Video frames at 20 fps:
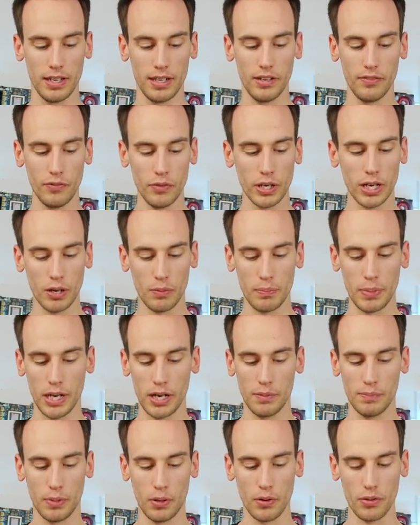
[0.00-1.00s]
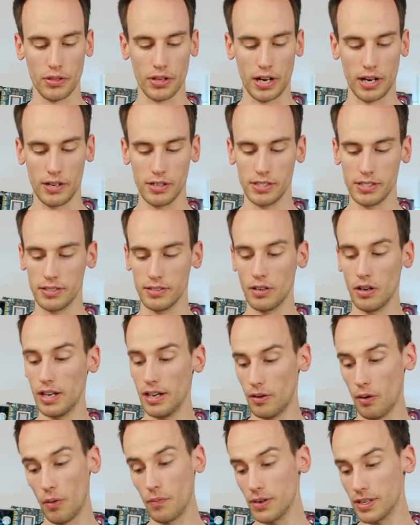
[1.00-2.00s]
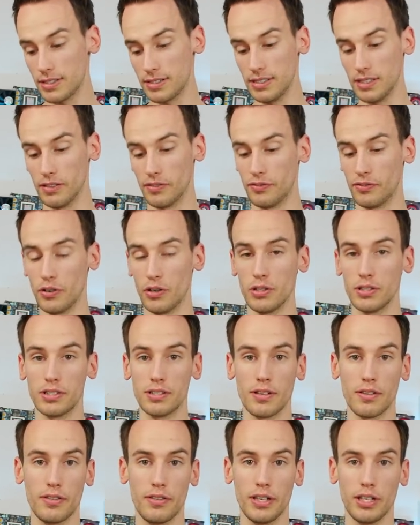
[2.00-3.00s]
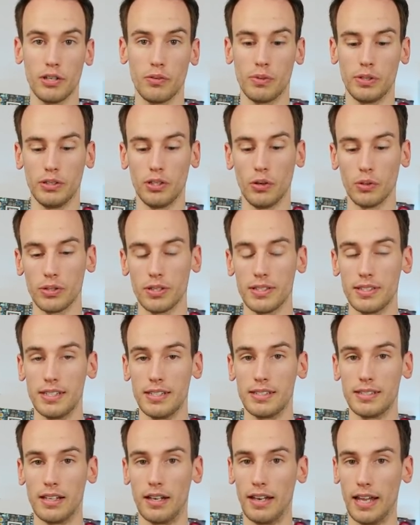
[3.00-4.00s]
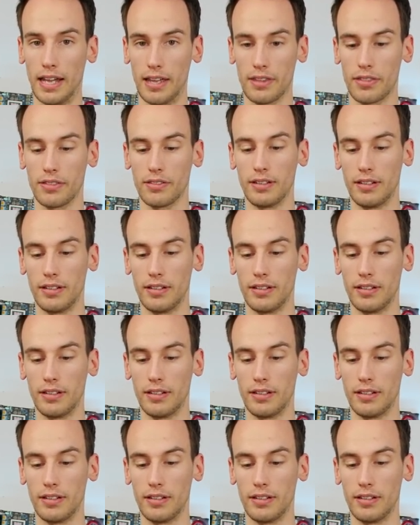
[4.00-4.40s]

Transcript: If we compare both cards, obviously the first thing you will notice is the length.